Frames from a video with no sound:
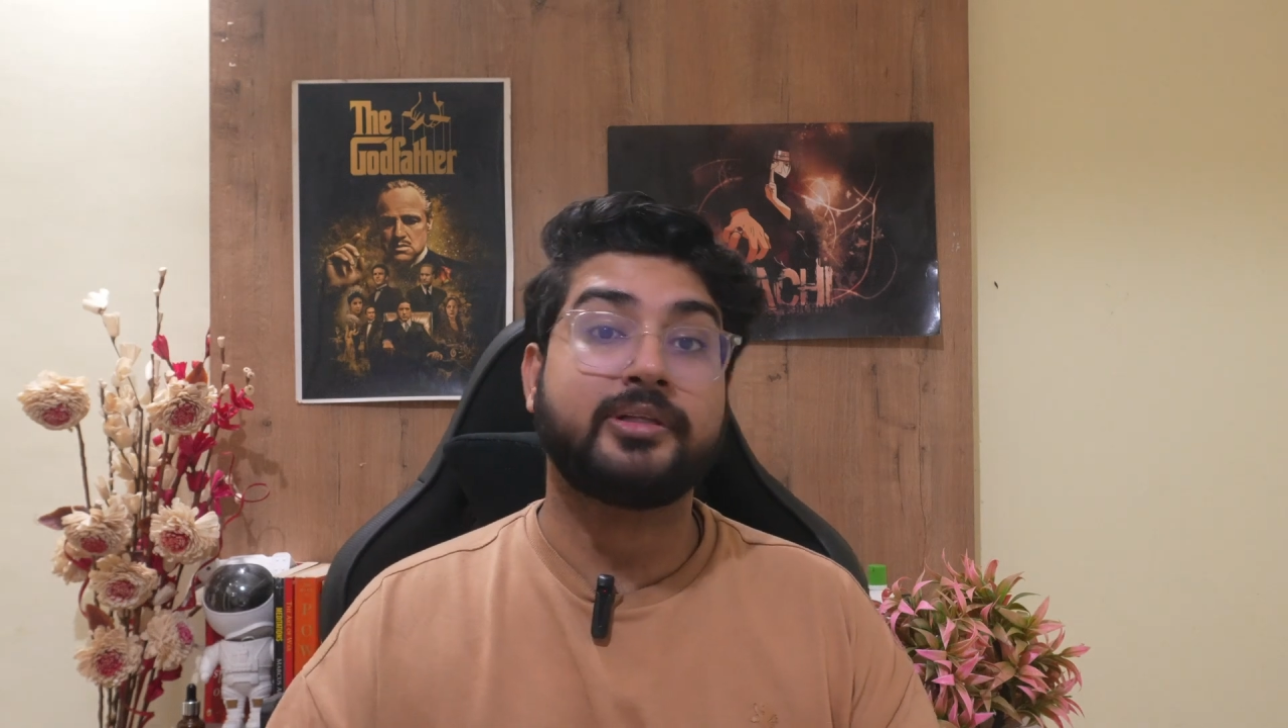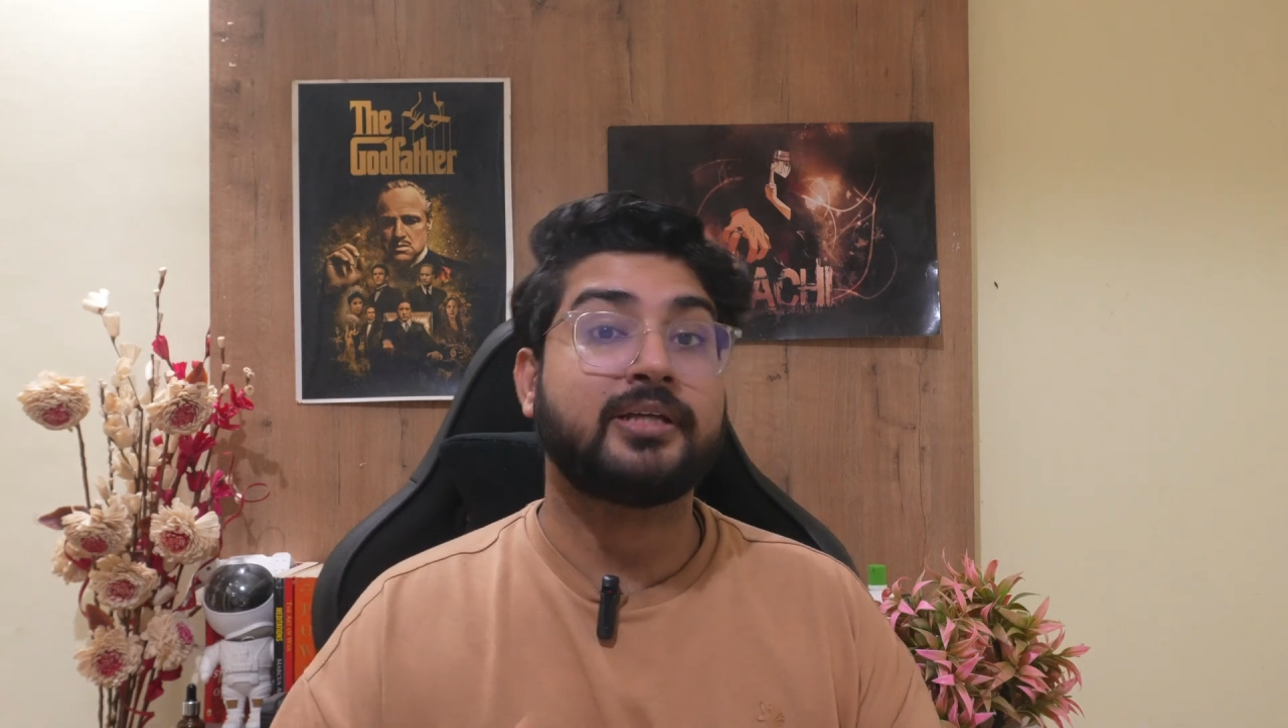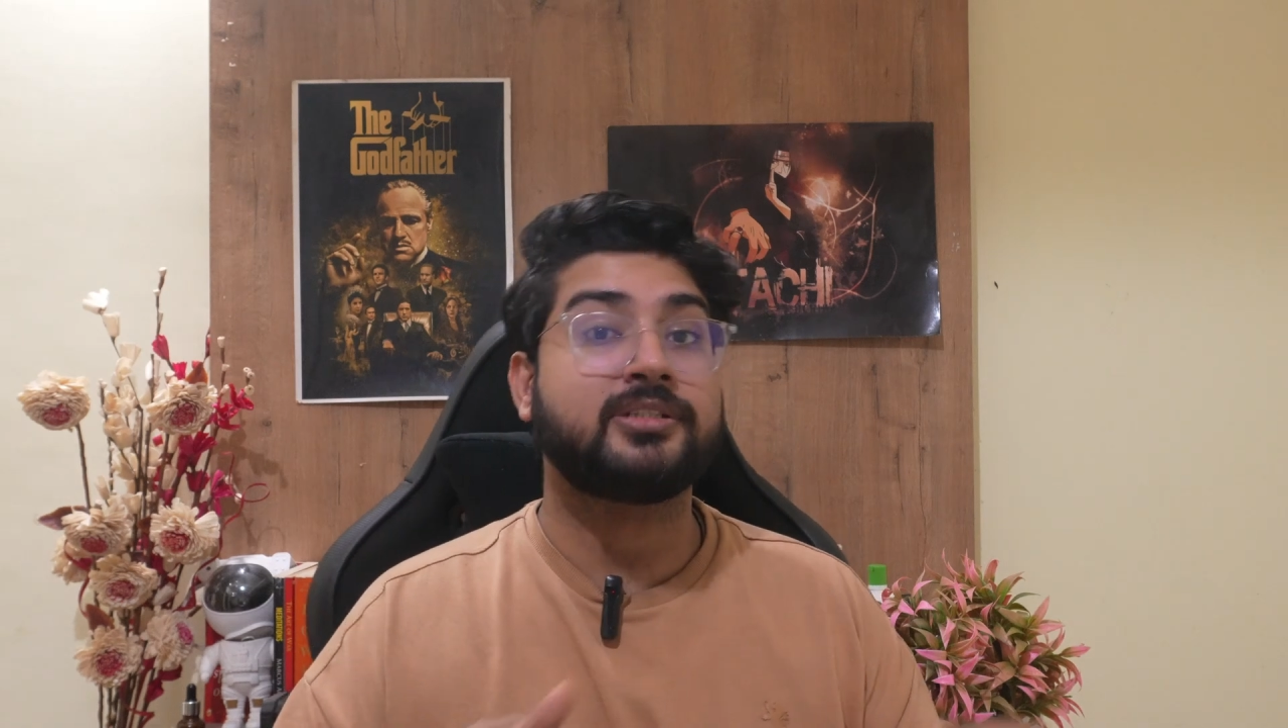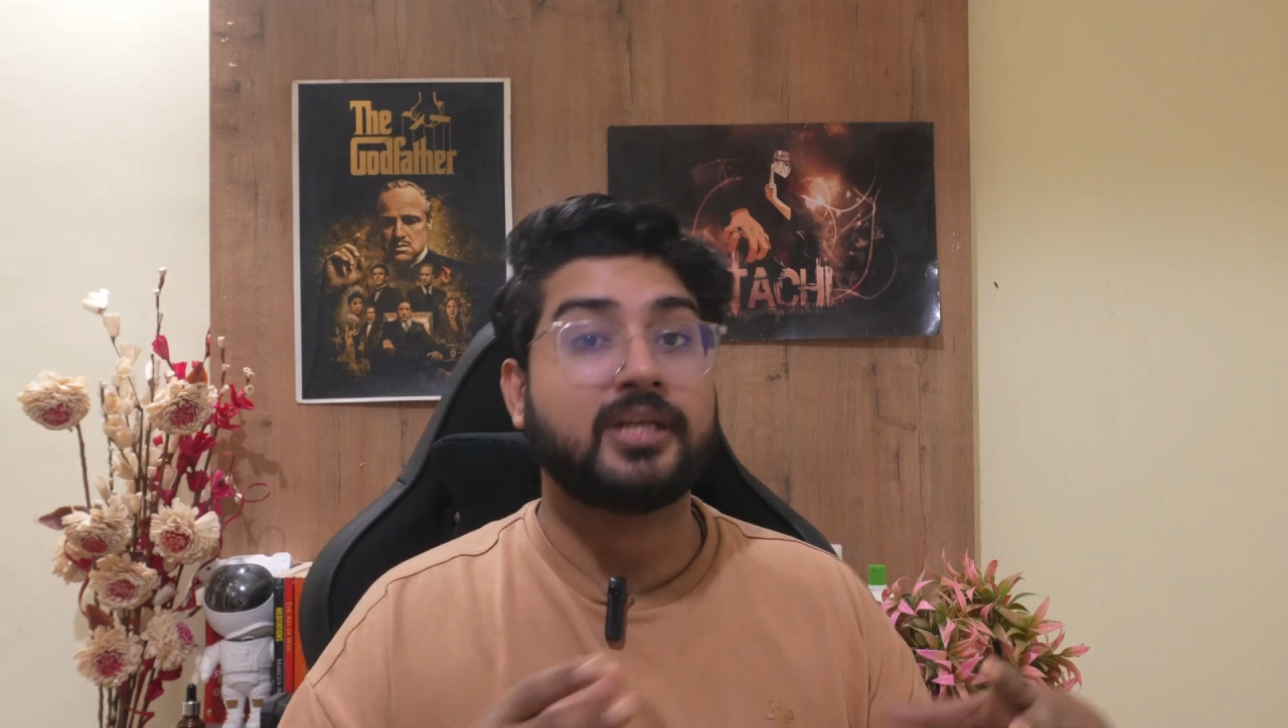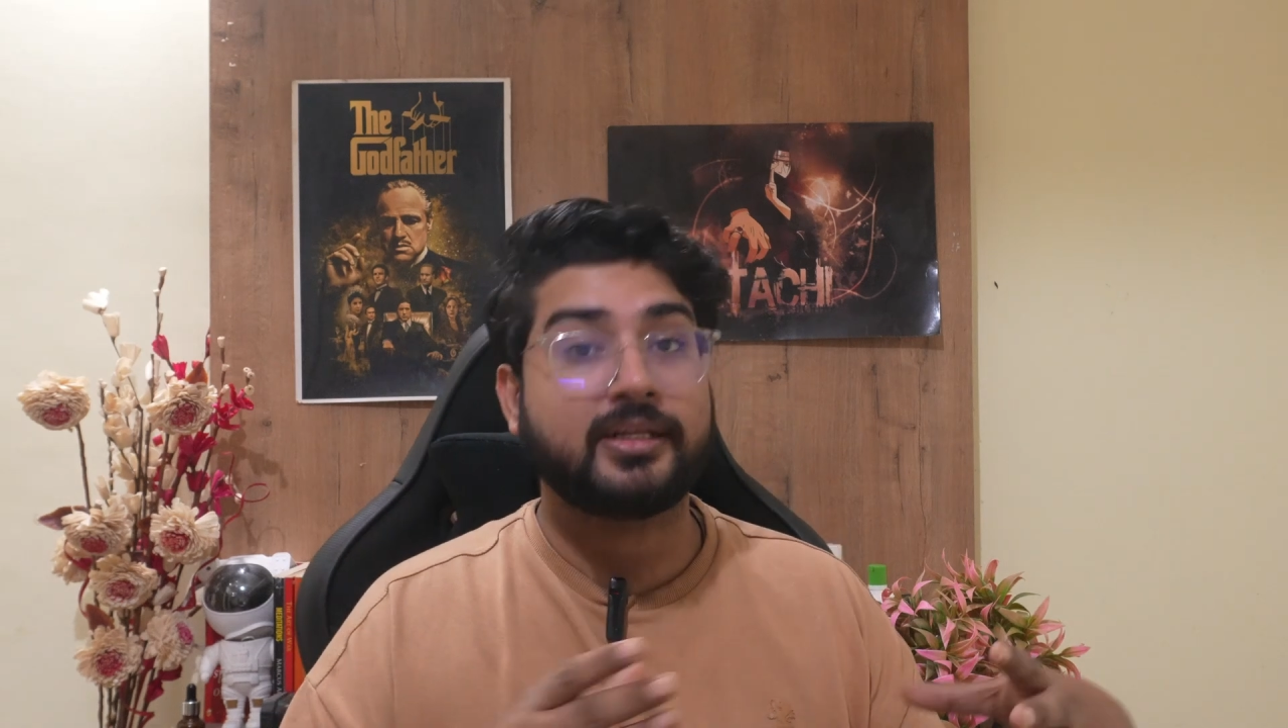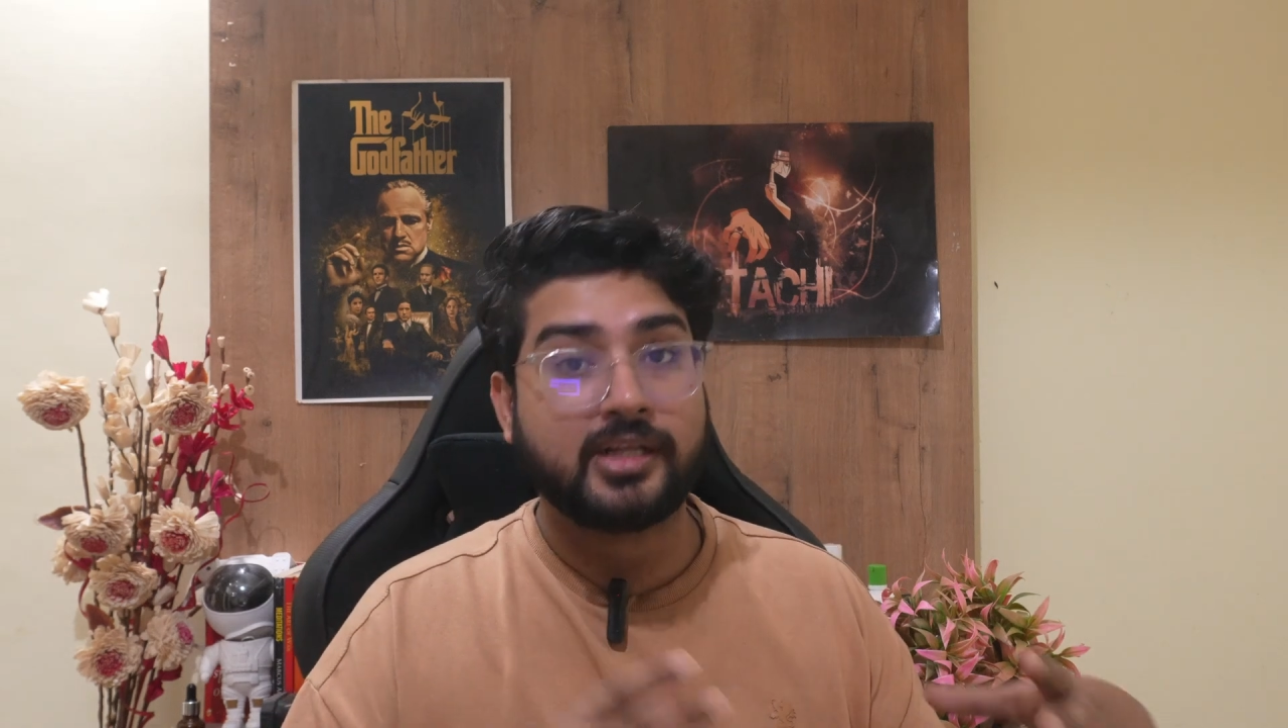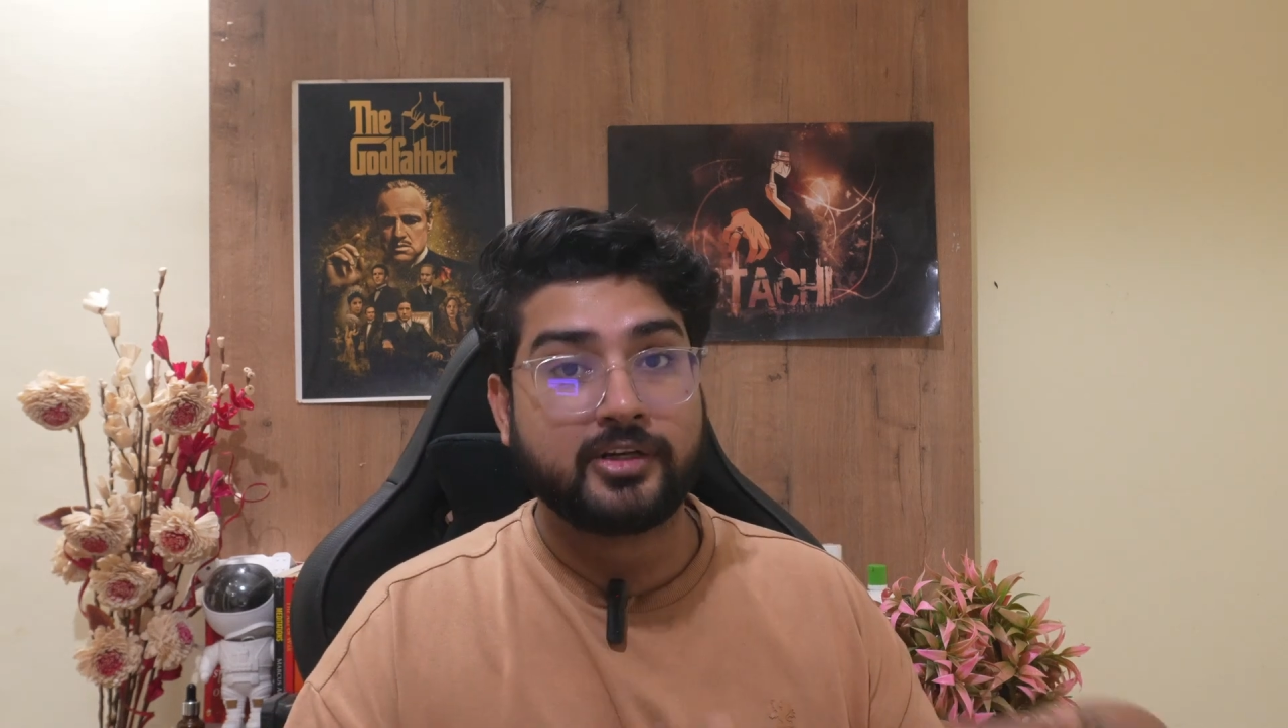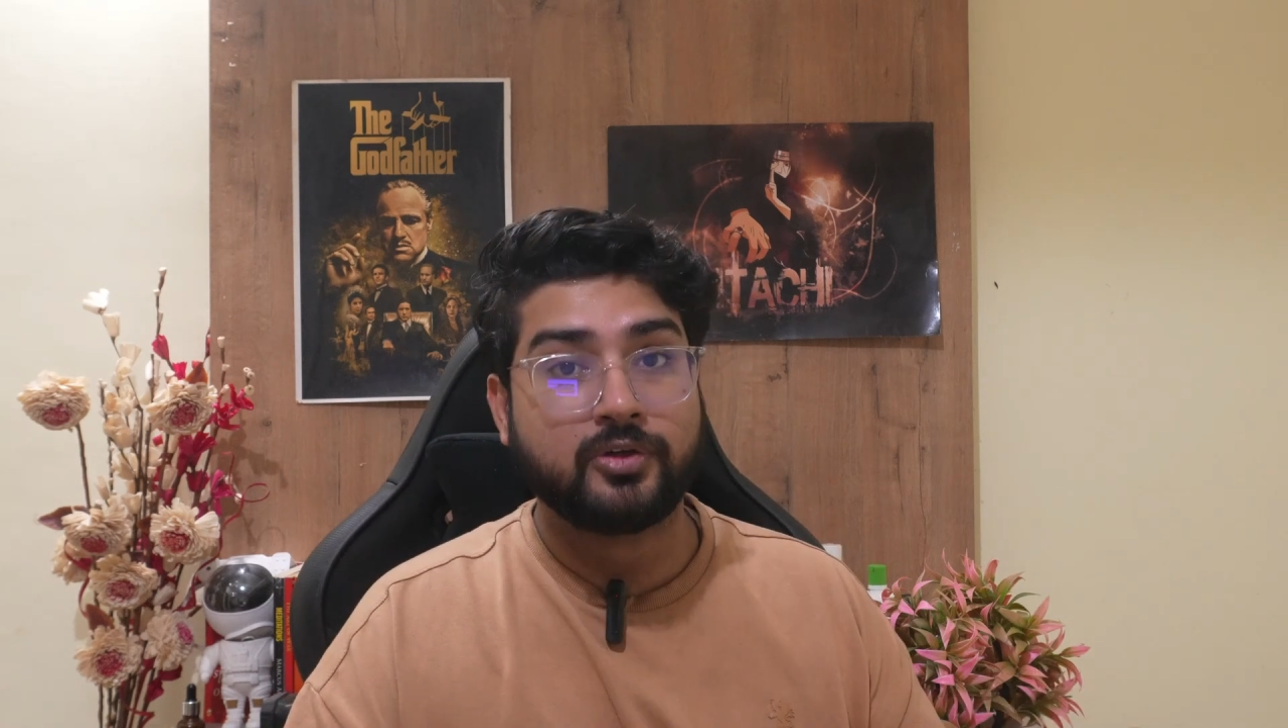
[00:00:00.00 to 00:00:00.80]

tech stack that